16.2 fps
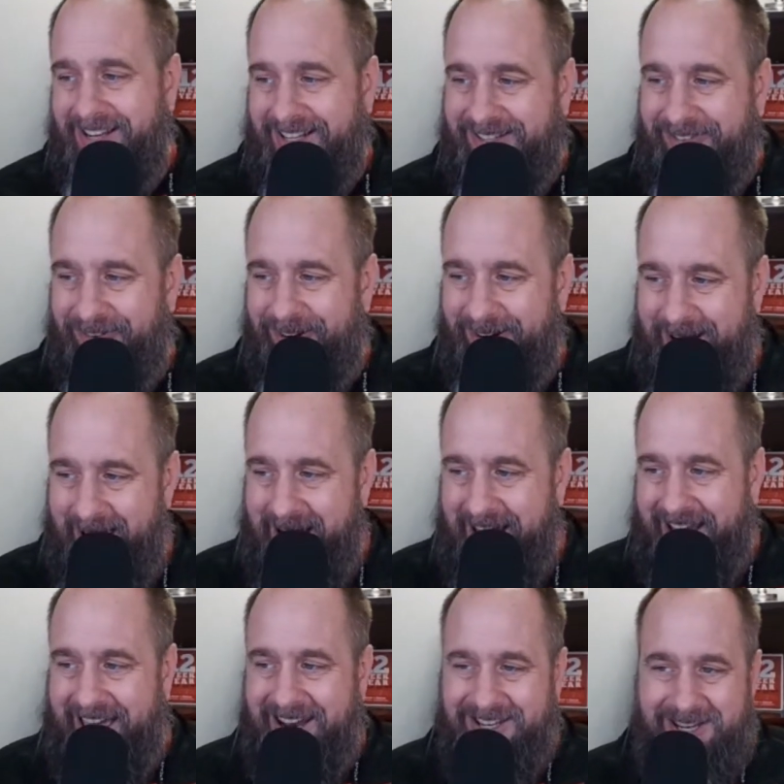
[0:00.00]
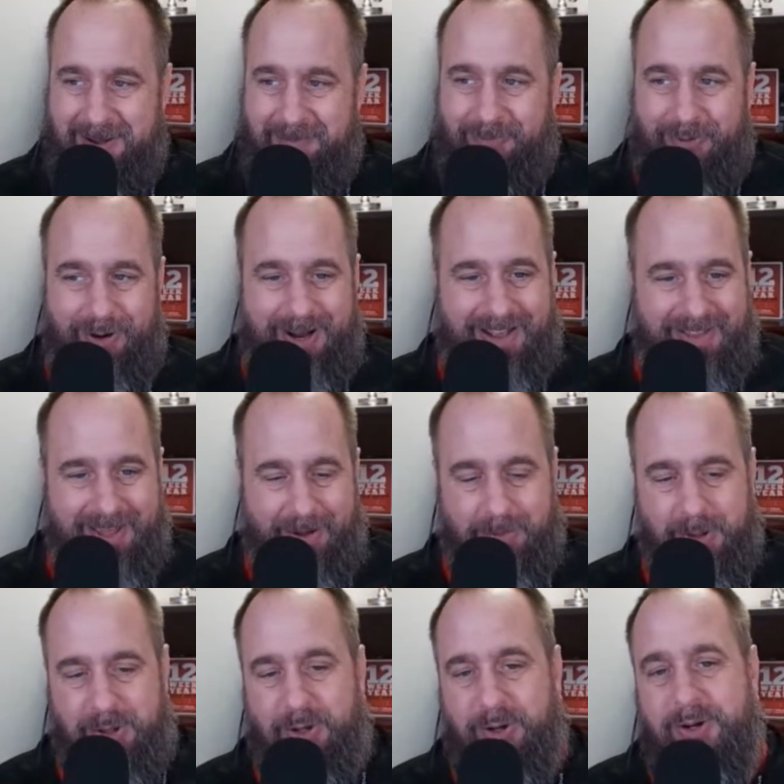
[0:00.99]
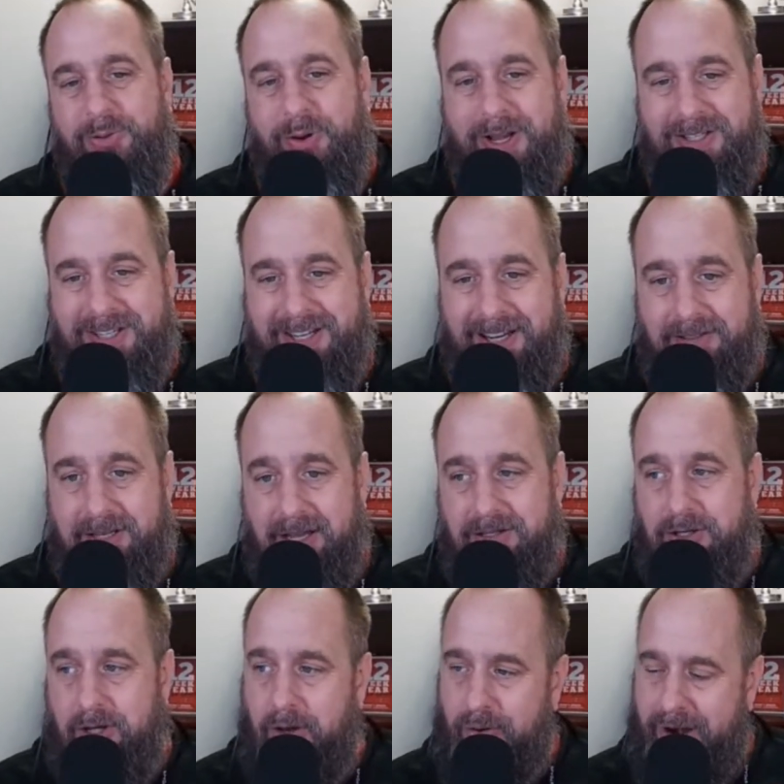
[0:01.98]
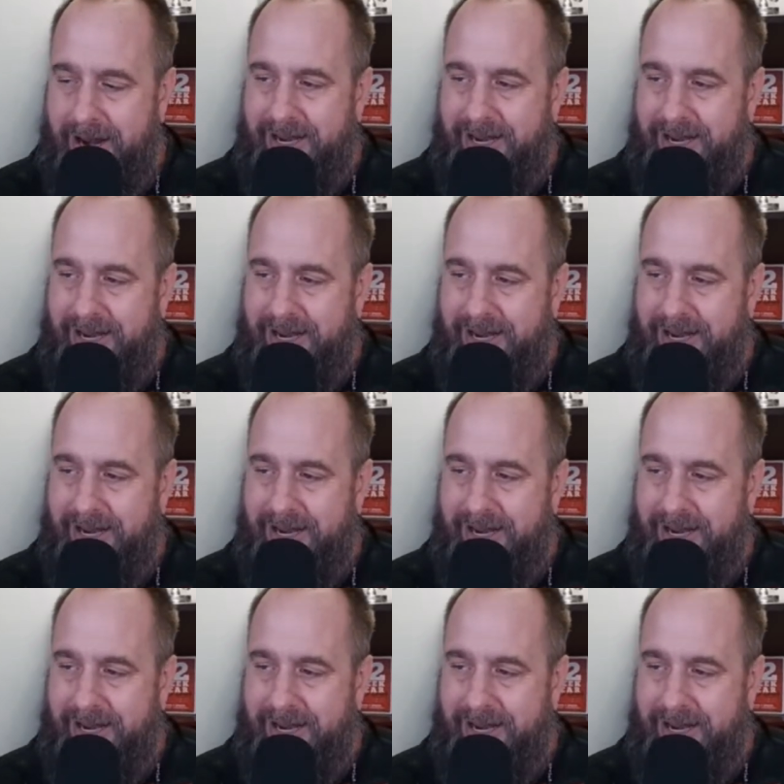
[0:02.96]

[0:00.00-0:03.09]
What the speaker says: At the very end, I got a tip for you on that. I'm going to show you ways to get that done, right?